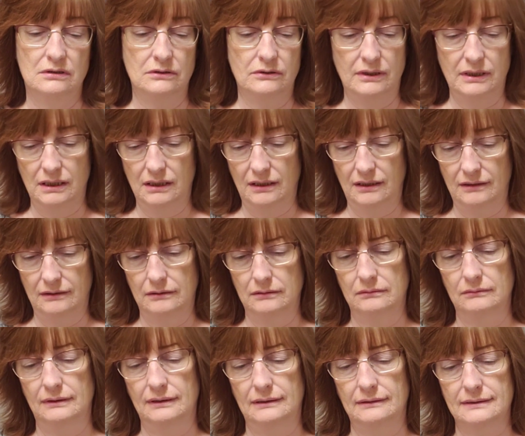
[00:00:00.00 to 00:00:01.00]
Okay,
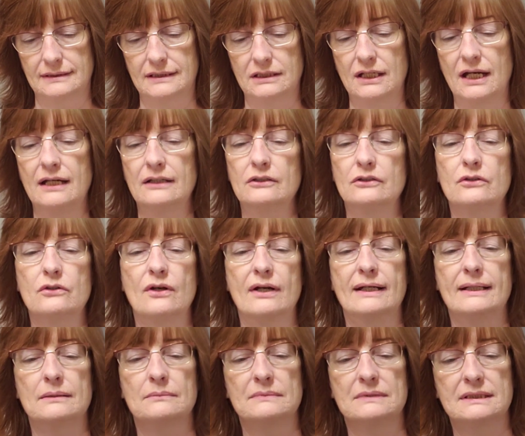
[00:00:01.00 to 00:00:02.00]
what else? 100
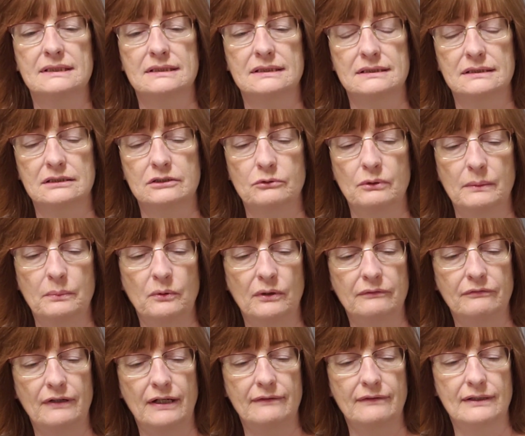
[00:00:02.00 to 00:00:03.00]
grams,
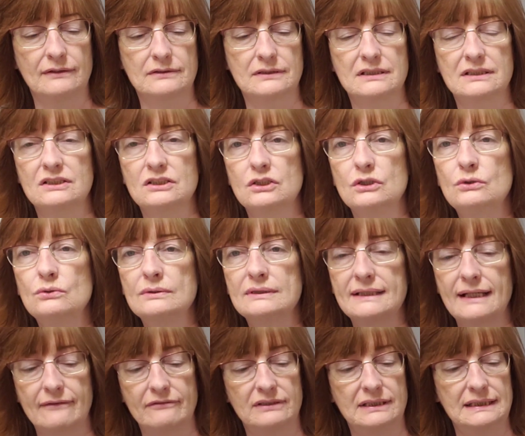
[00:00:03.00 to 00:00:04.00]
3.5 ounces,
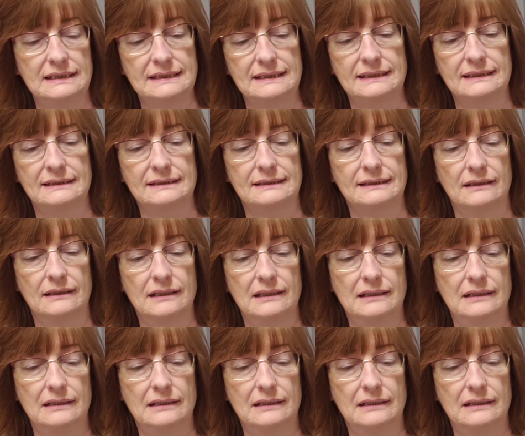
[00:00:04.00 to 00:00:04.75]
276